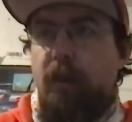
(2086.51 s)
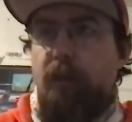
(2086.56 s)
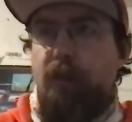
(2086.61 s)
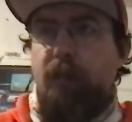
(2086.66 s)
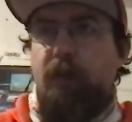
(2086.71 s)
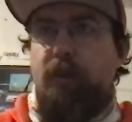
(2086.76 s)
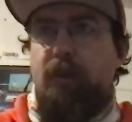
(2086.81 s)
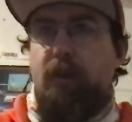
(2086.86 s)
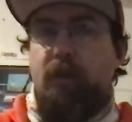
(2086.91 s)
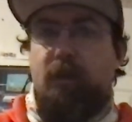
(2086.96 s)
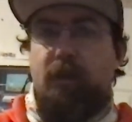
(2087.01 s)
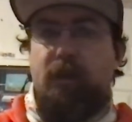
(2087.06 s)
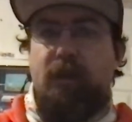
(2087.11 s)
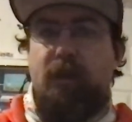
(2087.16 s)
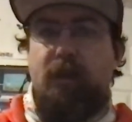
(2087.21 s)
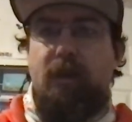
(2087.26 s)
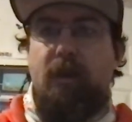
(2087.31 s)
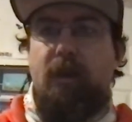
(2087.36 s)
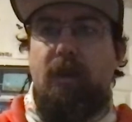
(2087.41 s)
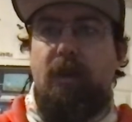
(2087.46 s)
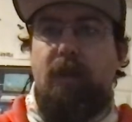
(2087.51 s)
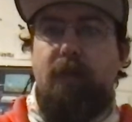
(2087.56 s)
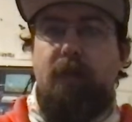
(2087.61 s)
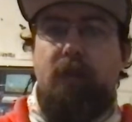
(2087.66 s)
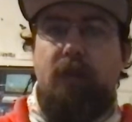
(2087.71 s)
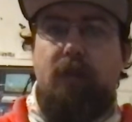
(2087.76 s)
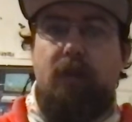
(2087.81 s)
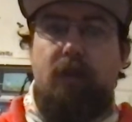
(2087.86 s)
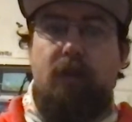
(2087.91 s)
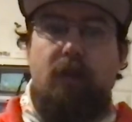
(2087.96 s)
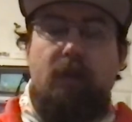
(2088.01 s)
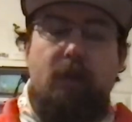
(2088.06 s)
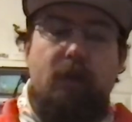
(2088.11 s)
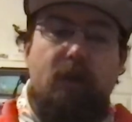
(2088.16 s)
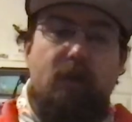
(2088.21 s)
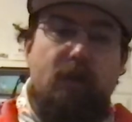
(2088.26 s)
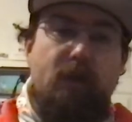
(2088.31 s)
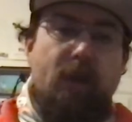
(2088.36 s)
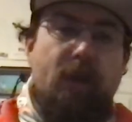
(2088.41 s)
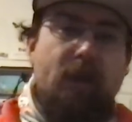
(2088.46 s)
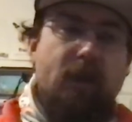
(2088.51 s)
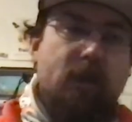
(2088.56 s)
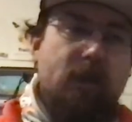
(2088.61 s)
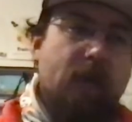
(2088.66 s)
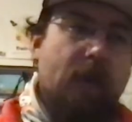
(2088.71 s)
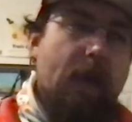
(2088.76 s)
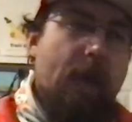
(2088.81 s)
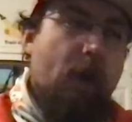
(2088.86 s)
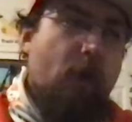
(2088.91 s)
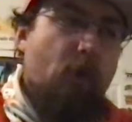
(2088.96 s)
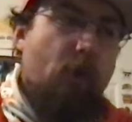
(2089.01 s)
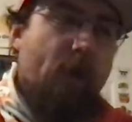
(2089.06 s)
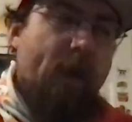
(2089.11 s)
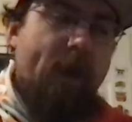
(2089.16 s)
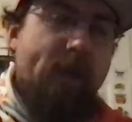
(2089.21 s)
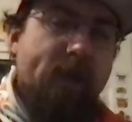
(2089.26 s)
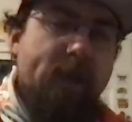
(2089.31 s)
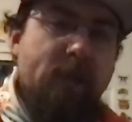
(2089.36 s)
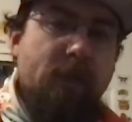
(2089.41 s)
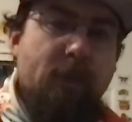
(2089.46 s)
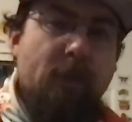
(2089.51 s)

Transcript: fact that the the tower has actually